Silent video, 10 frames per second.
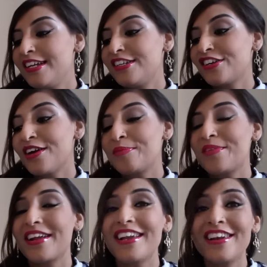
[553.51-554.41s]

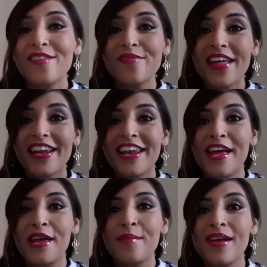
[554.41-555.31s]
enchantment i love that
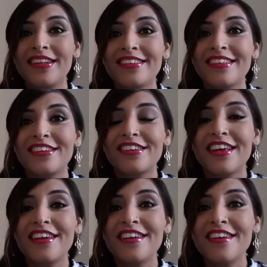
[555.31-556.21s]
name and it's such
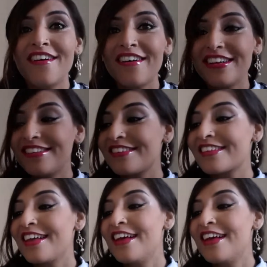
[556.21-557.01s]
a nice